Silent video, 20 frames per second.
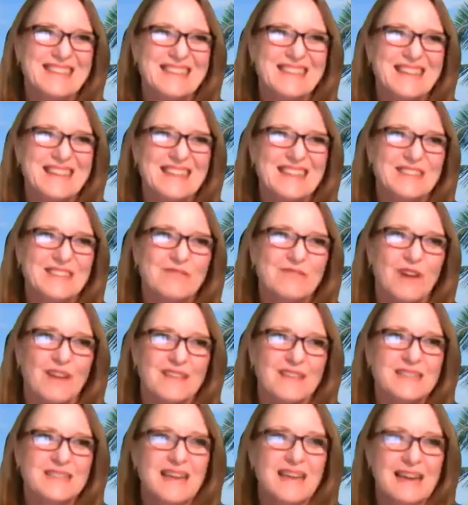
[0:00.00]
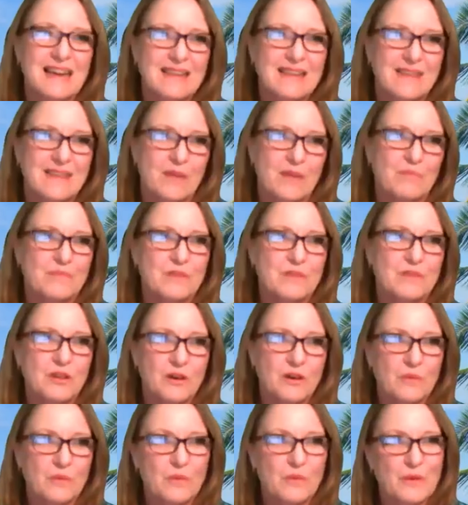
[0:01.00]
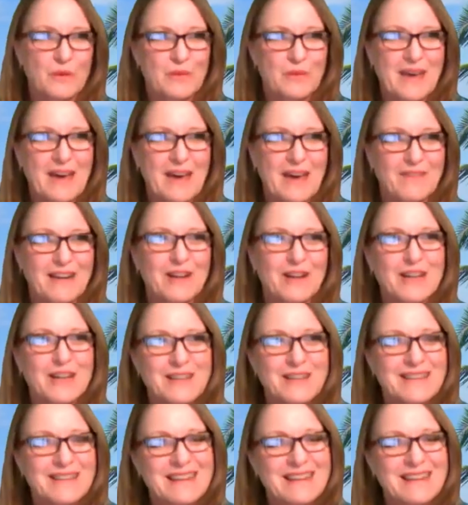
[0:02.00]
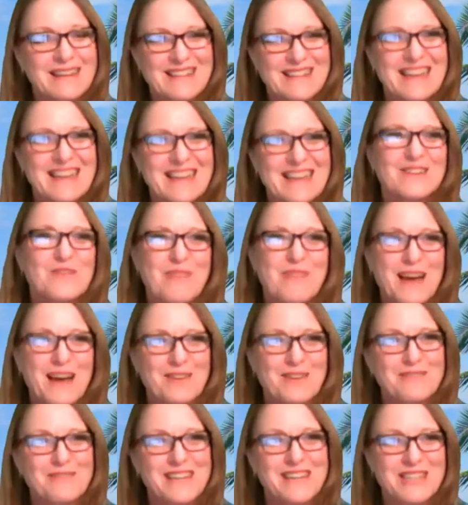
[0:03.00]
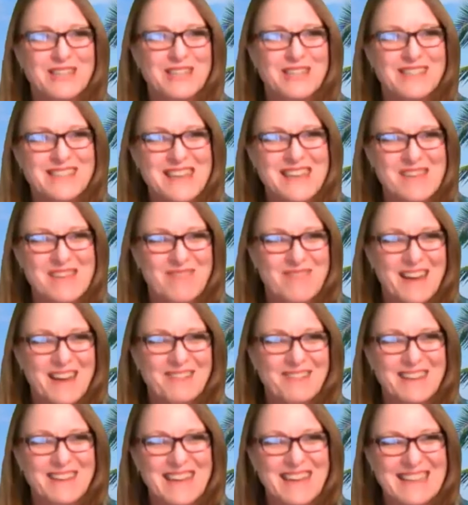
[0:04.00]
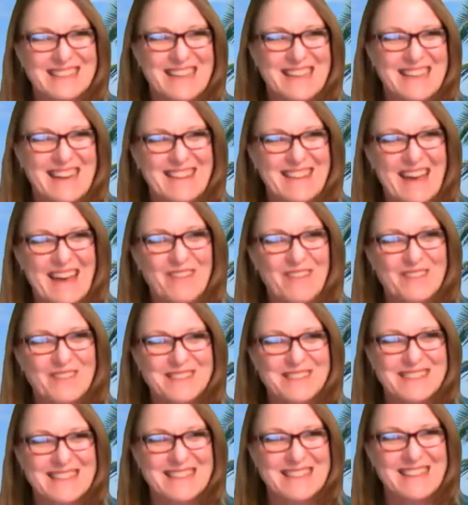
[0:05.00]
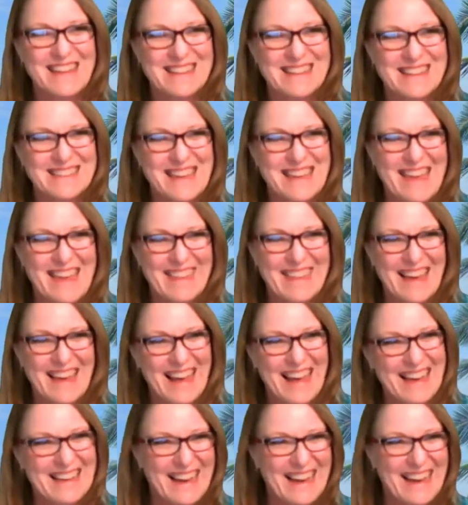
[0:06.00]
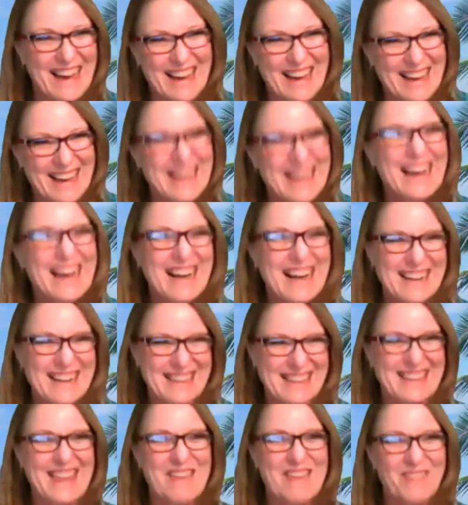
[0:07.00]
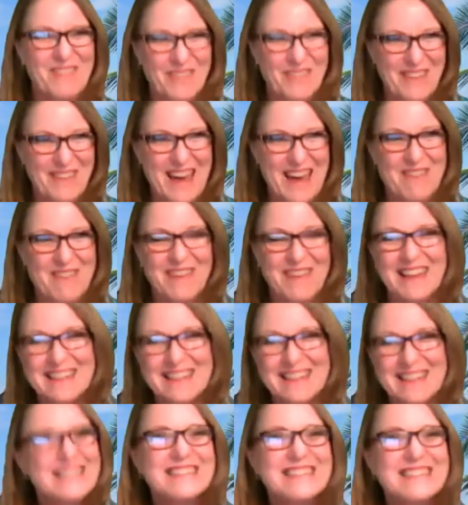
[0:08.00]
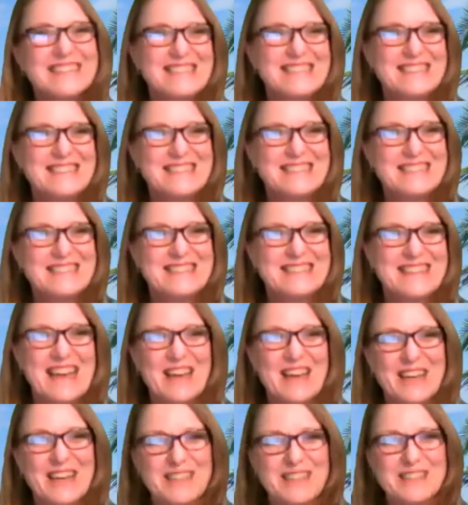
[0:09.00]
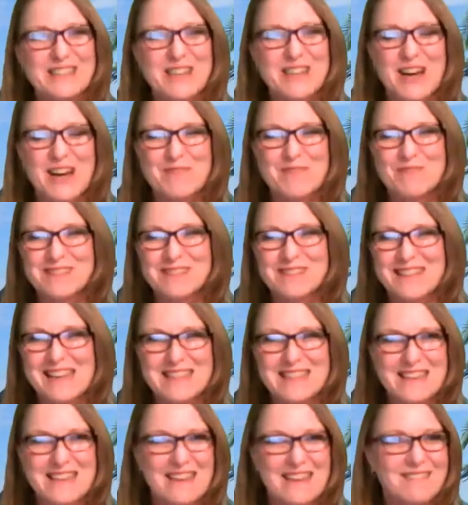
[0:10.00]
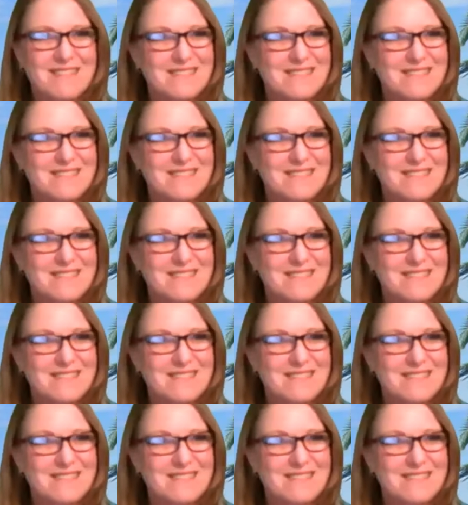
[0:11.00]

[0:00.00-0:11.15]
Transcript: It's rather telling them, what we have. And look, there's all my Norwegian team, Henrietta, and they're all sitting there together. Hello. Look at them all waving. They're going to start presenting.